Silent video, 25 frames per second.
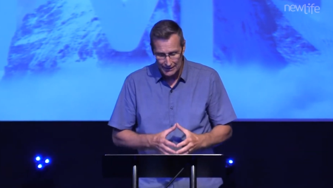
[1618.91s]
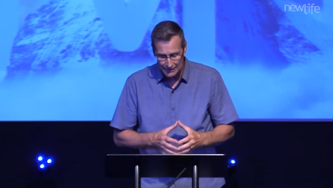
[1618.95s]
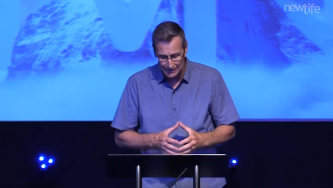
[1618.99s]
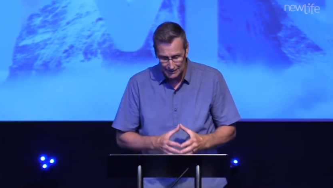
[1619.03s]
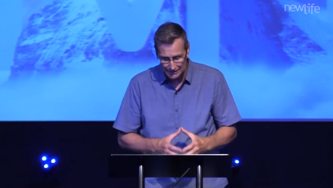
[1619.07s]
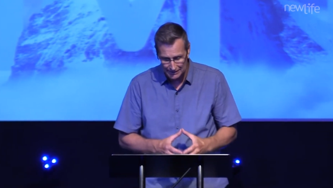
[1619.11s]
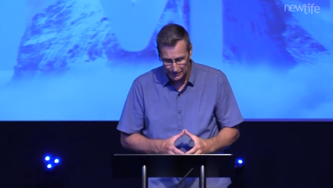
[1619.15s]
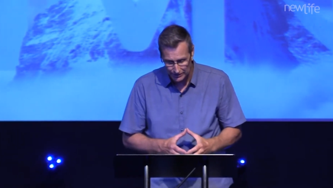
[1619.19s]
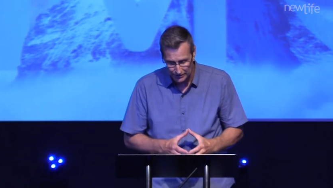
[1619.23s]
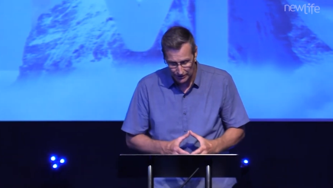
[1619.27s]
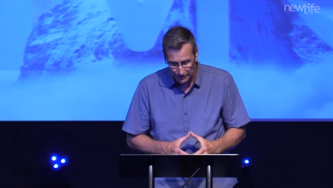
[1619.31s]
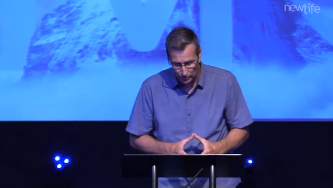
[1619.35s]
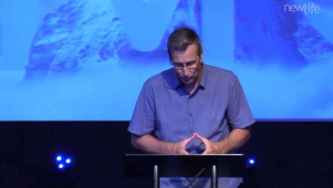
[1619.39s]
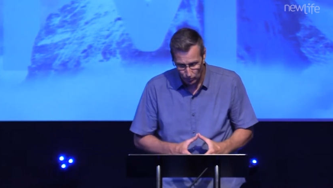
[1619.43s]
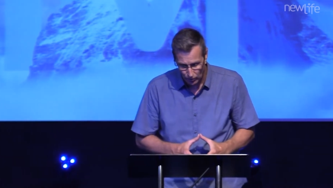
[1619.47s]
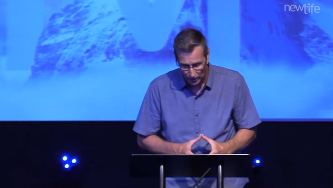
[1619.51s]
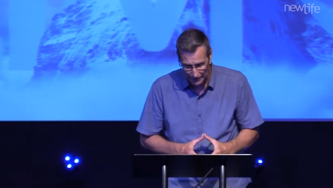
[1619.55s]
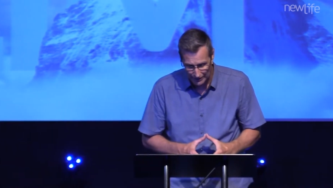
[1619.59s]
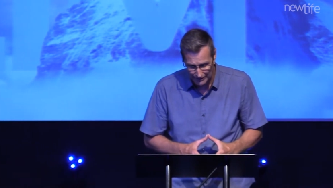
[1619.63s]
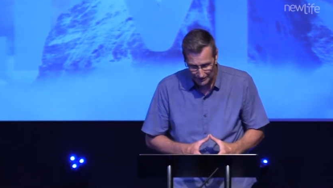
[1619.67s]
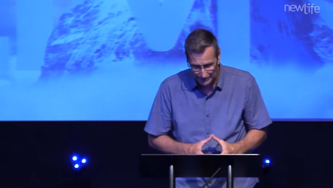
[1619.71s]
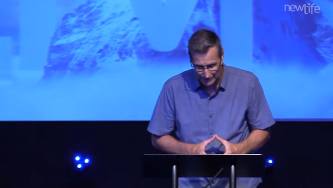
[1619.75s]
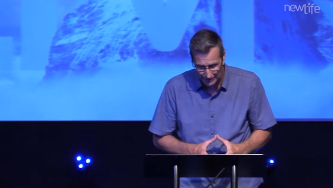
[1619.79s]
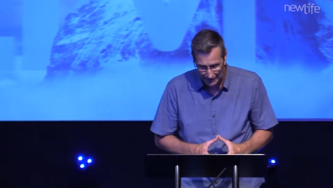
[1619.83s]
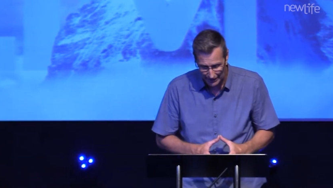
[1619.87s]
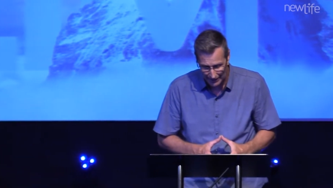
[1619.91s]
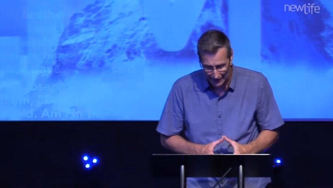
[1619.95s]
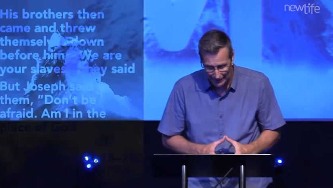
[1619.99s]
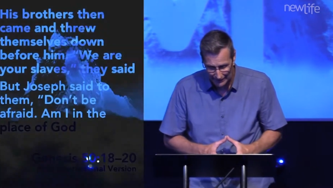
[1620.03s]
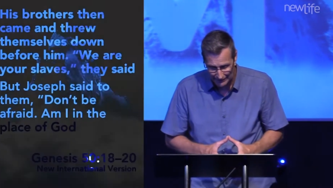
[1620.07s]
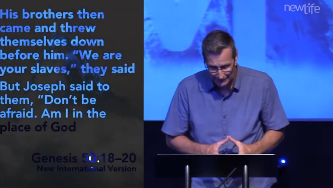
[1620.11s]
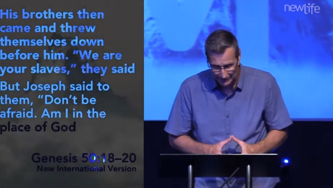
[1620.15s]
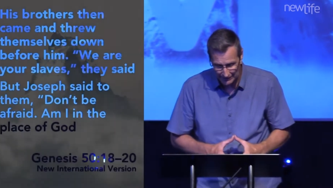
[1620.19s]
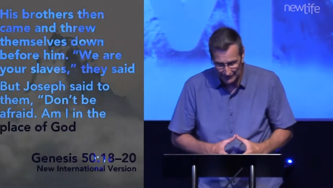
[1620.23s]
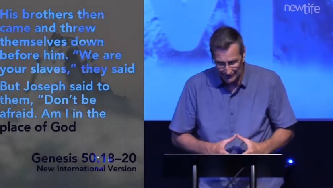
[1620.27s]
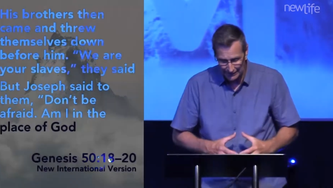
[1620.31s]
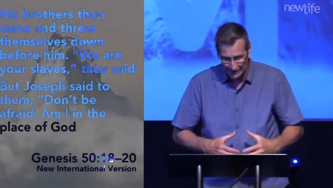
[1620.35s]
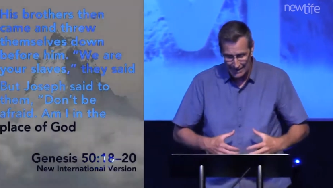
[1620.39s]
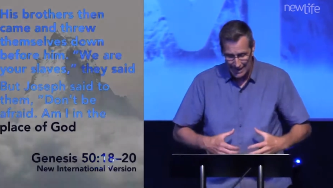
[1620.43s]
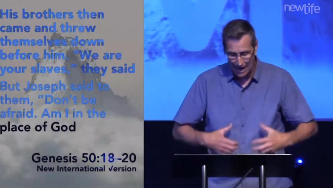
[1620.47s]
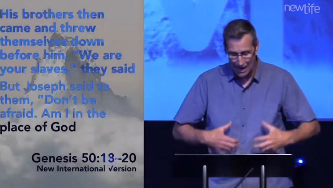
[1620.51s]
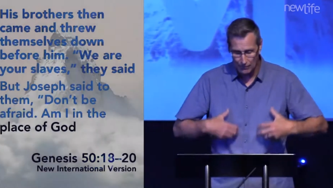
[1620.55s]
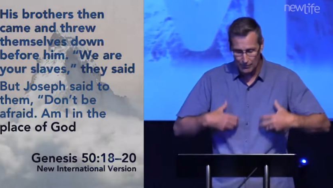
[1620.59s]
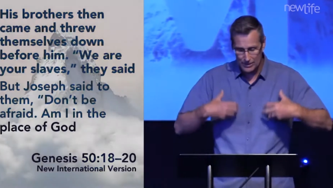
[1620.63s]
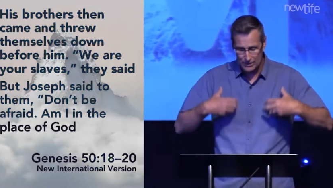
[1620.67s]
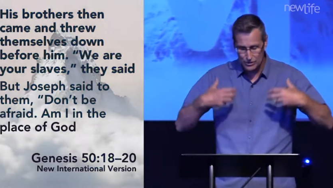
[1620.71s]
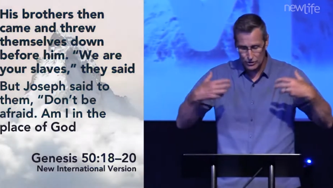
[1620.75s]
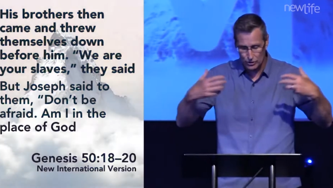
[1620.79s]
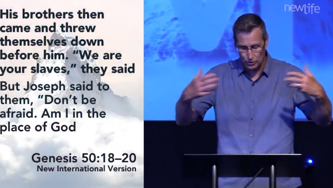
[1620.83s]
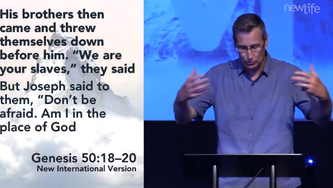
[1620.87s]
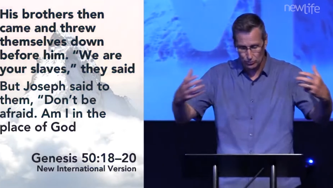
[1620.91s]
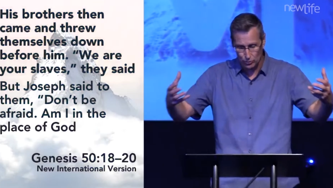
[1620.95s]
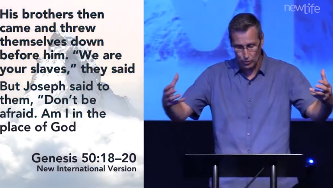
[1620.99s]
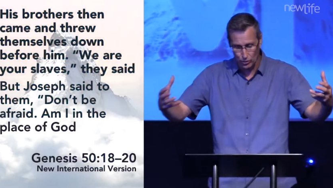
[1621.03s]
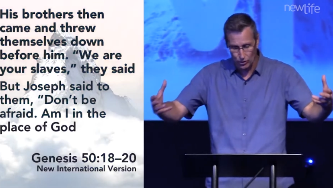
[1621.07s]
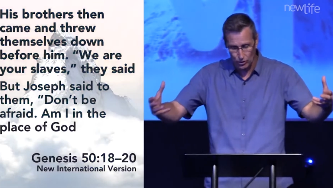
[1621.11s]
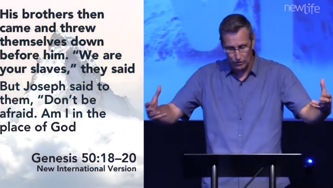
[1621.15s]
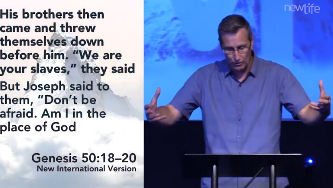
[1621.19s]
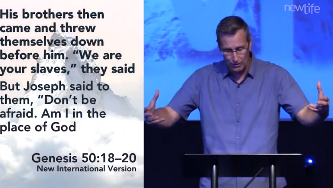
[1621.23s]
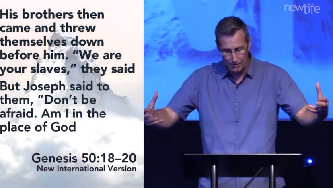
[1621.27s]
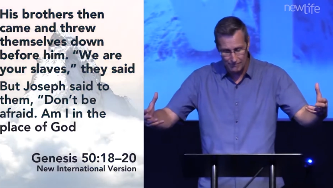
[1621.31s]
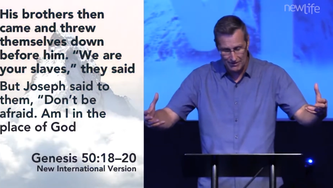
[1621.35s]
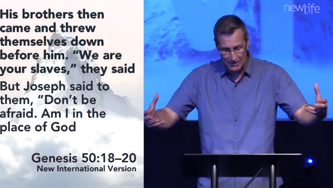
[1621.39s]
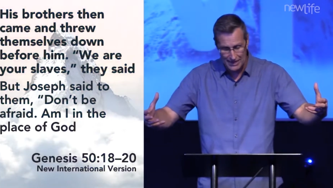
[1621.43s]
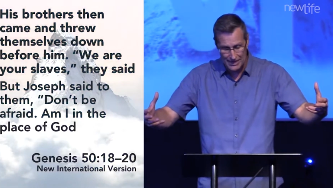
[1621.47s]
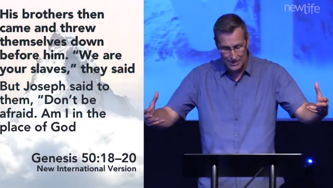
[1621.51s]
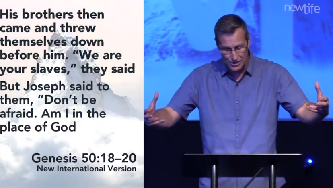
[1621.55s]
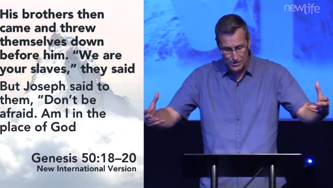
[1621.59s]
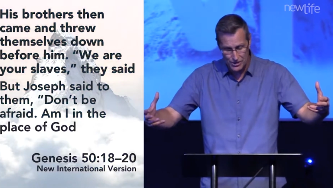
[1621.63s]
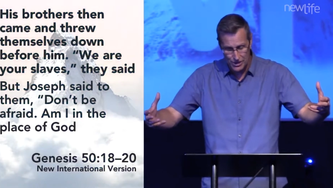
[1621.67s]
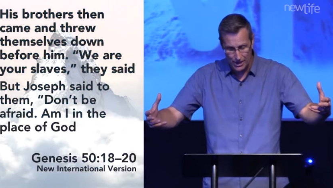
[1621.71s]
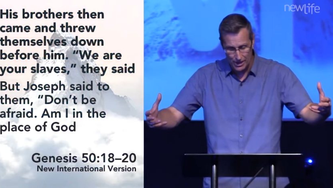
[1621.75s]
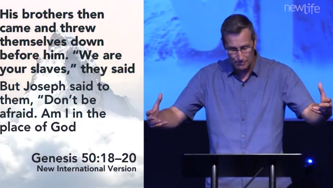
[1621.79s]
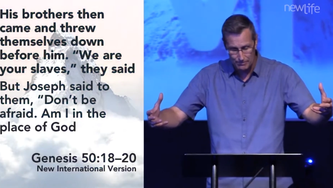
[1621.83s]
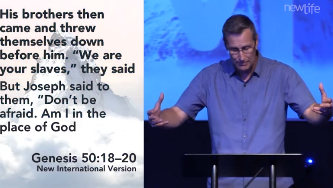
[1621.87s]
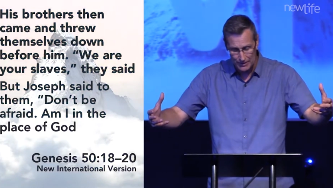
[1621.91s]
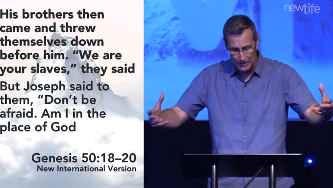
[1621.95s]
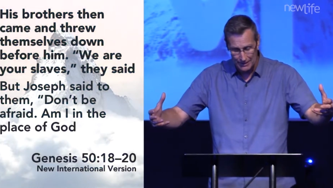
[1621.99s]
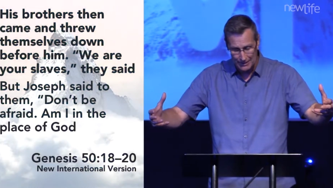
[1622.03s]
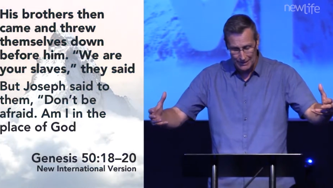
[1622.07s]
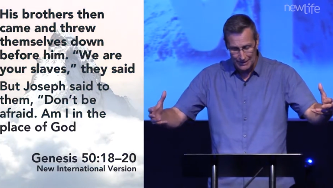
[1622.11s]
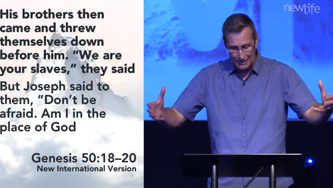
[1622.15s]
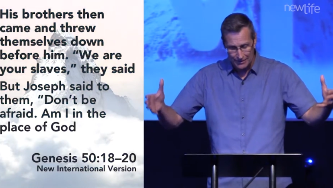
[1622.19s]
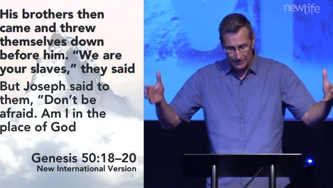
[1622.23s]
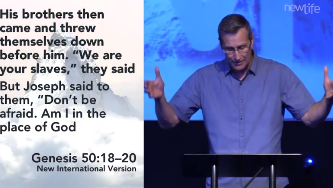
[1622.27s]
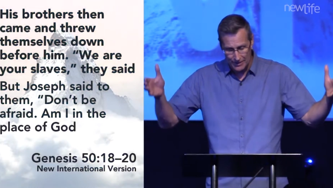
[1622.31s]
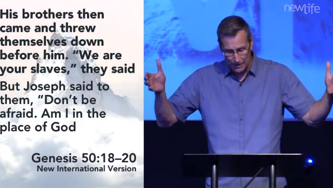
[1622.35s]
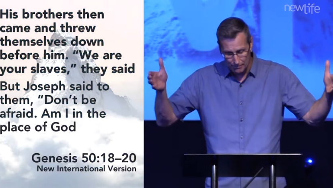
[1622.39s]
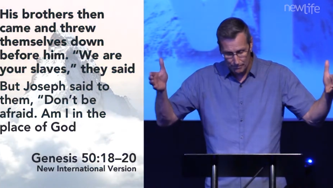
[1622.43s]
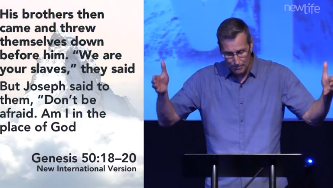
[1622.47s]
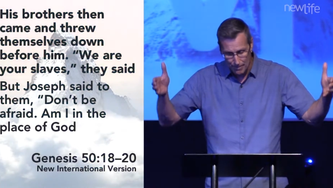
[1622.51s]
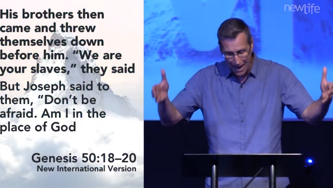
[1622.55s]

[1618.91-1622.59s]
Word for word: Listen to what it says. Now he's the ruler of Egypt. They're